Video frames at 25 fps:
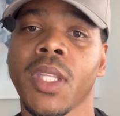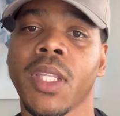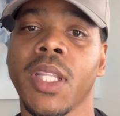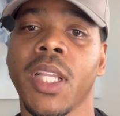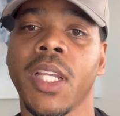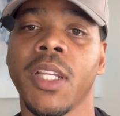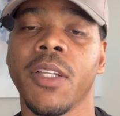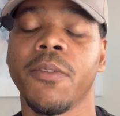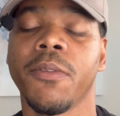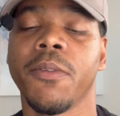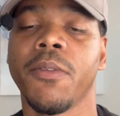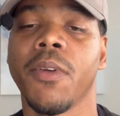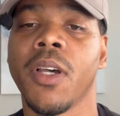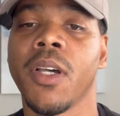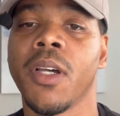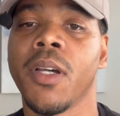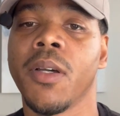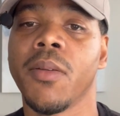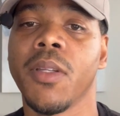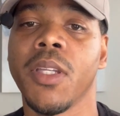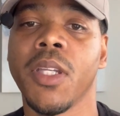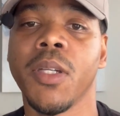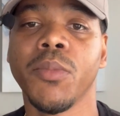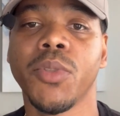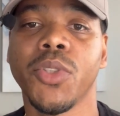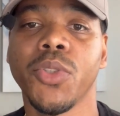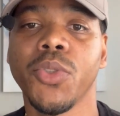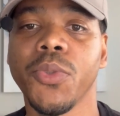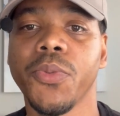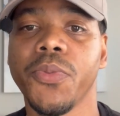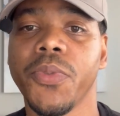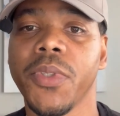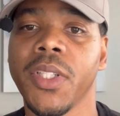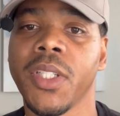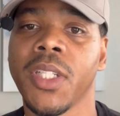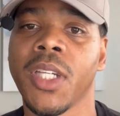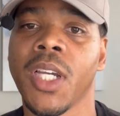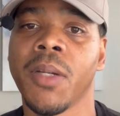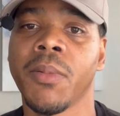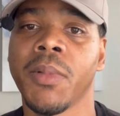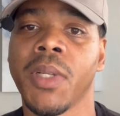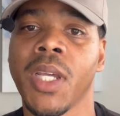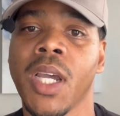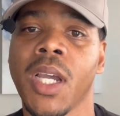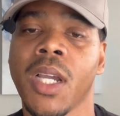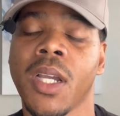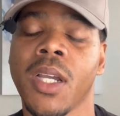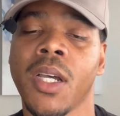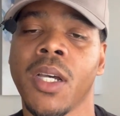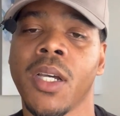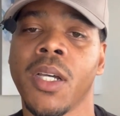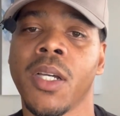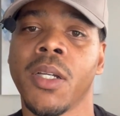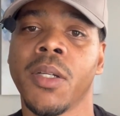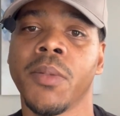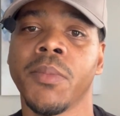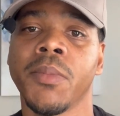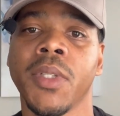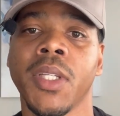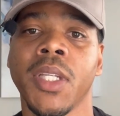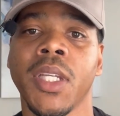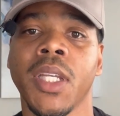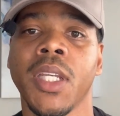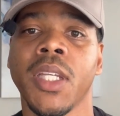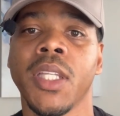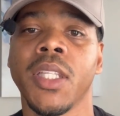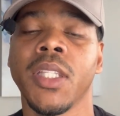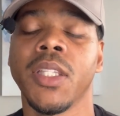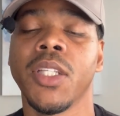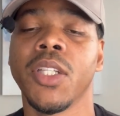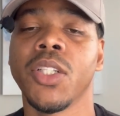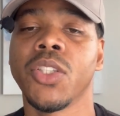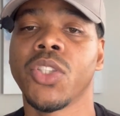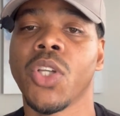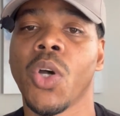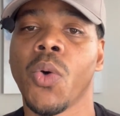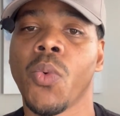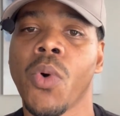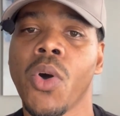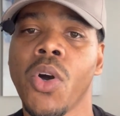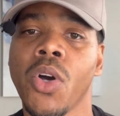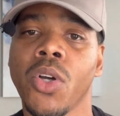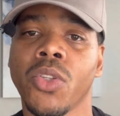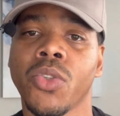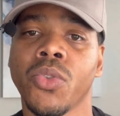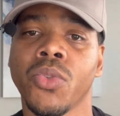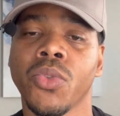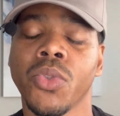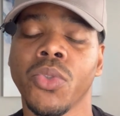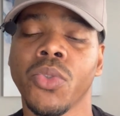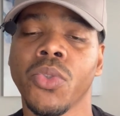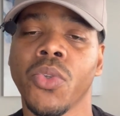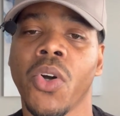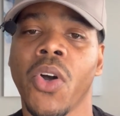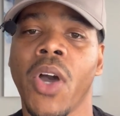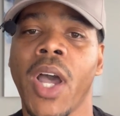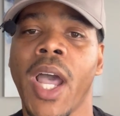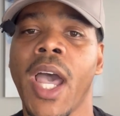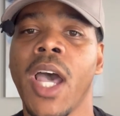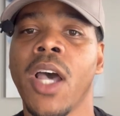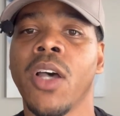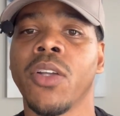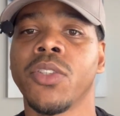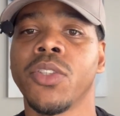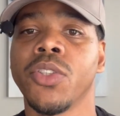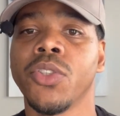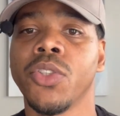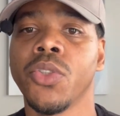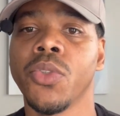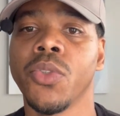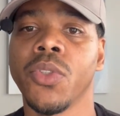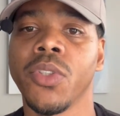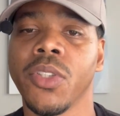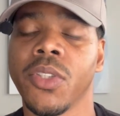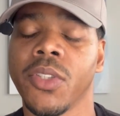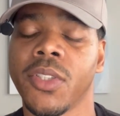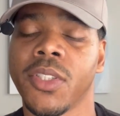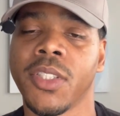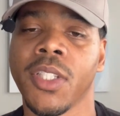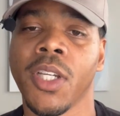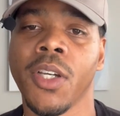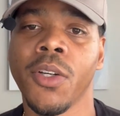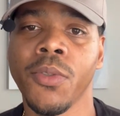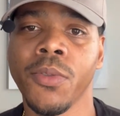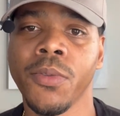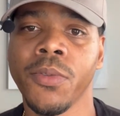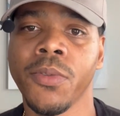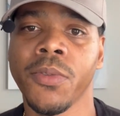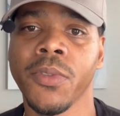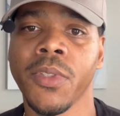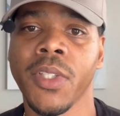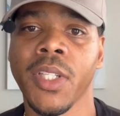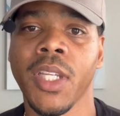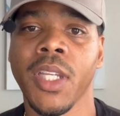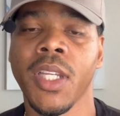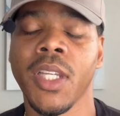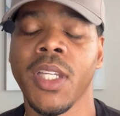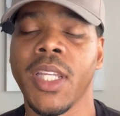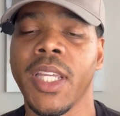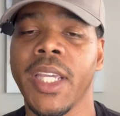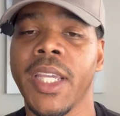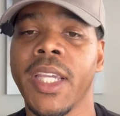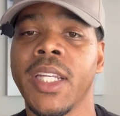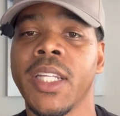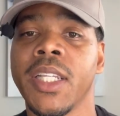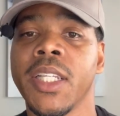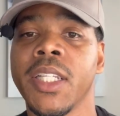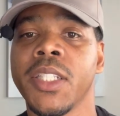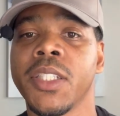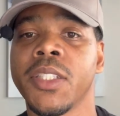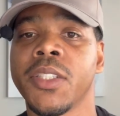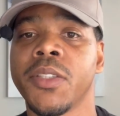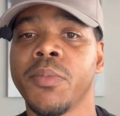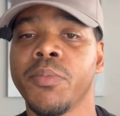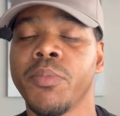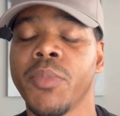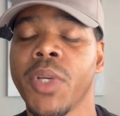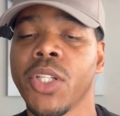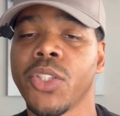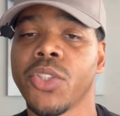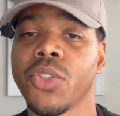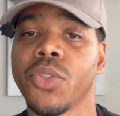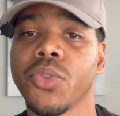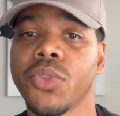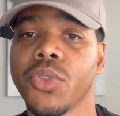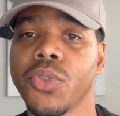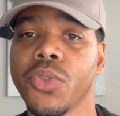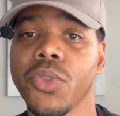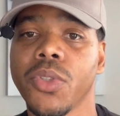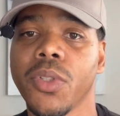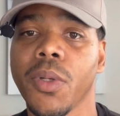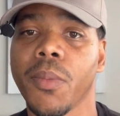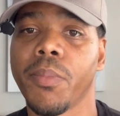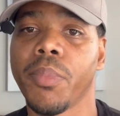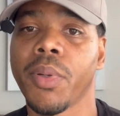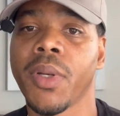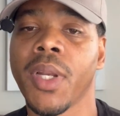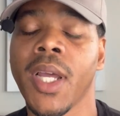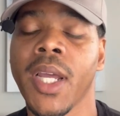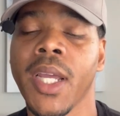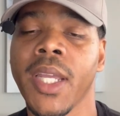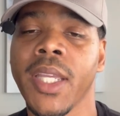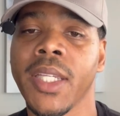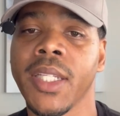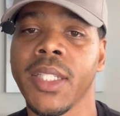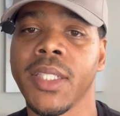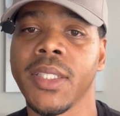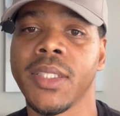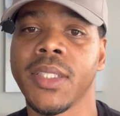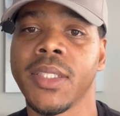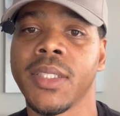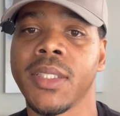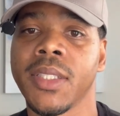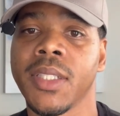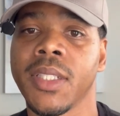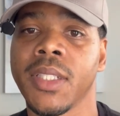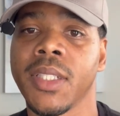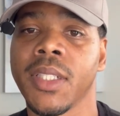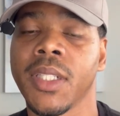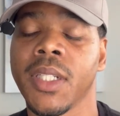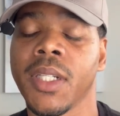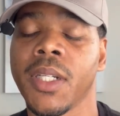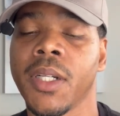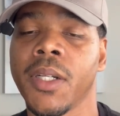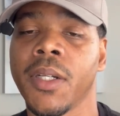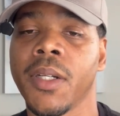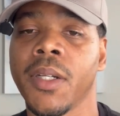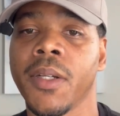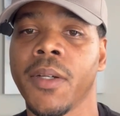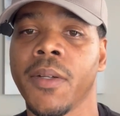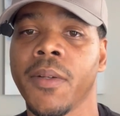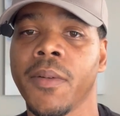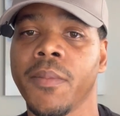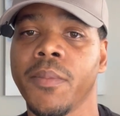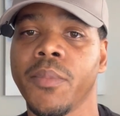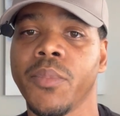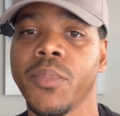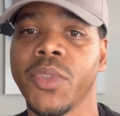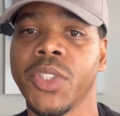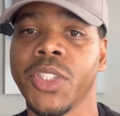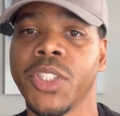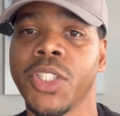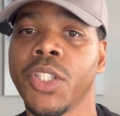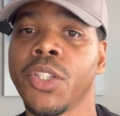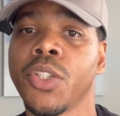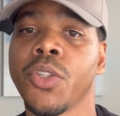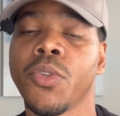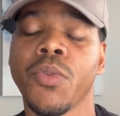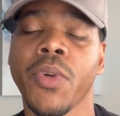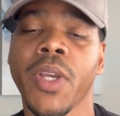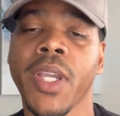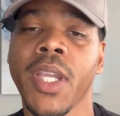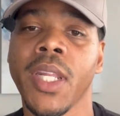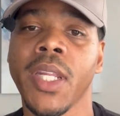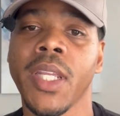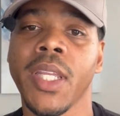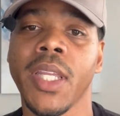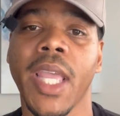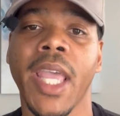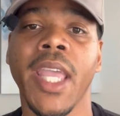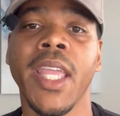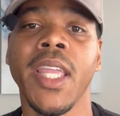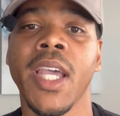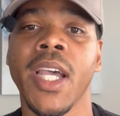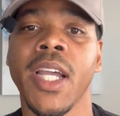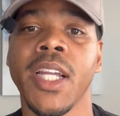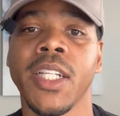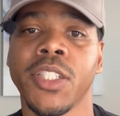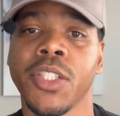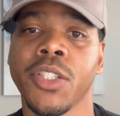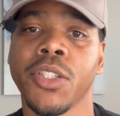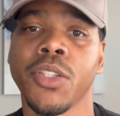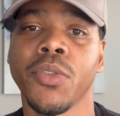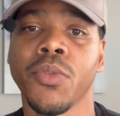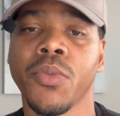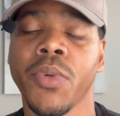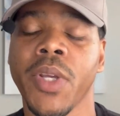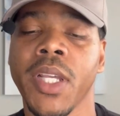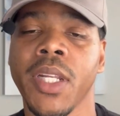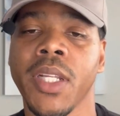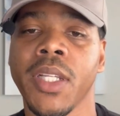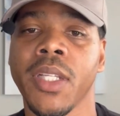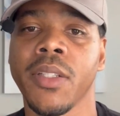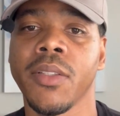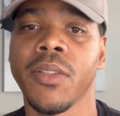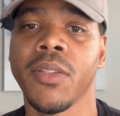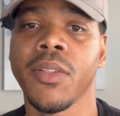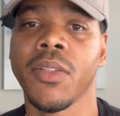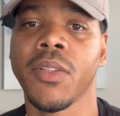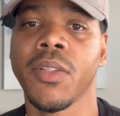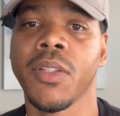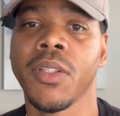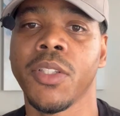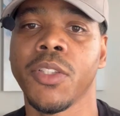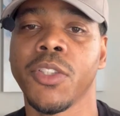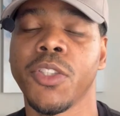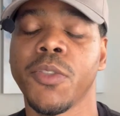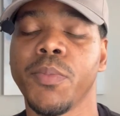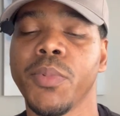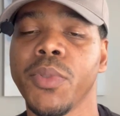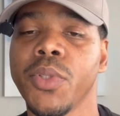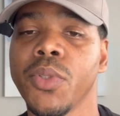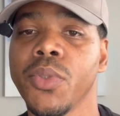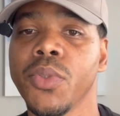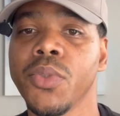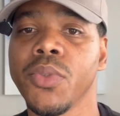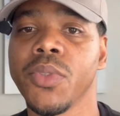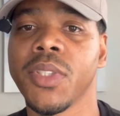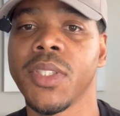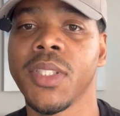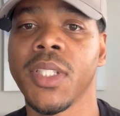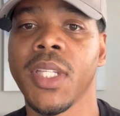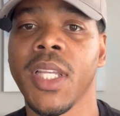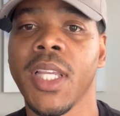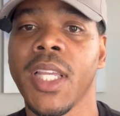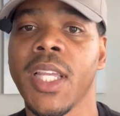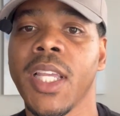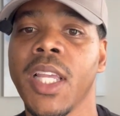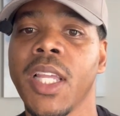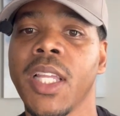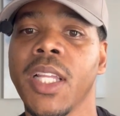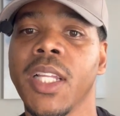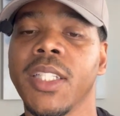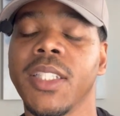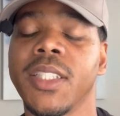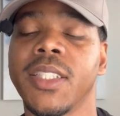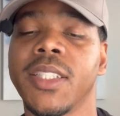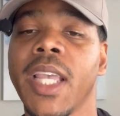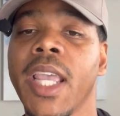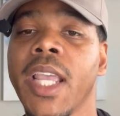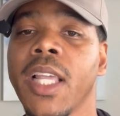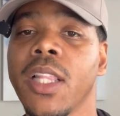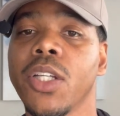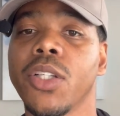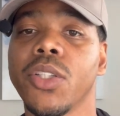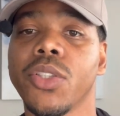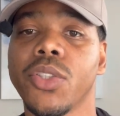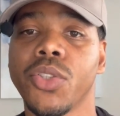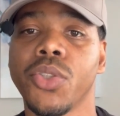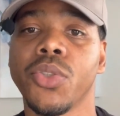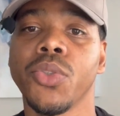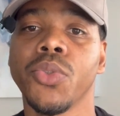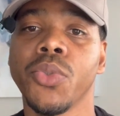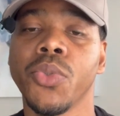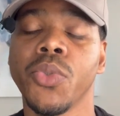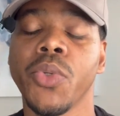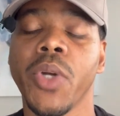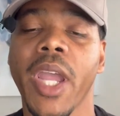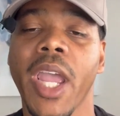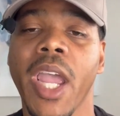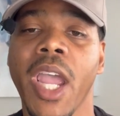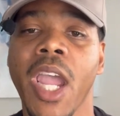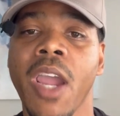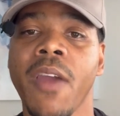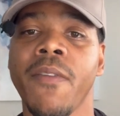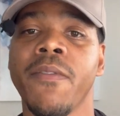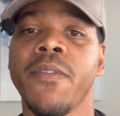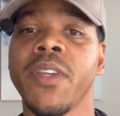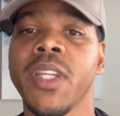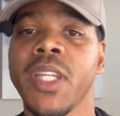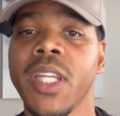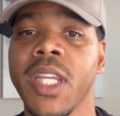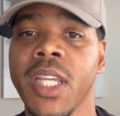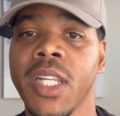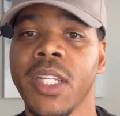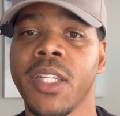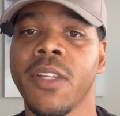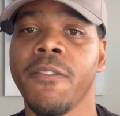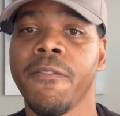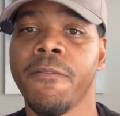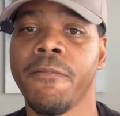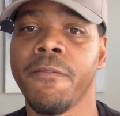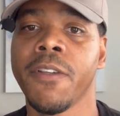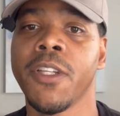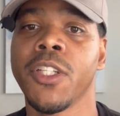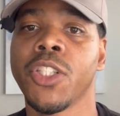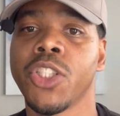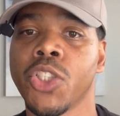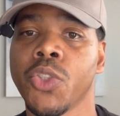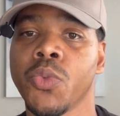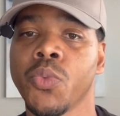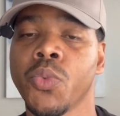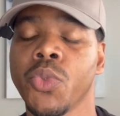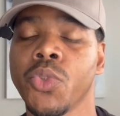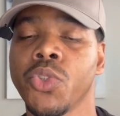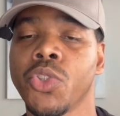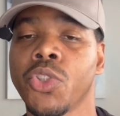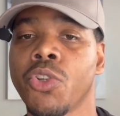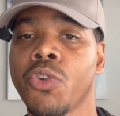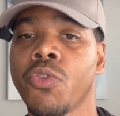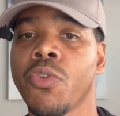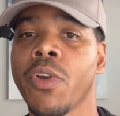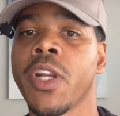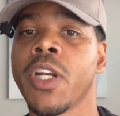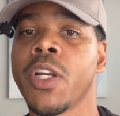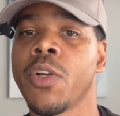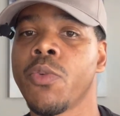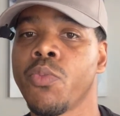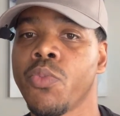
There's m2phenom.com. There's a walkthrough on how to do it yourself. It is Metro 2 compliance generated, AI generated disputes tailored to every individual's credit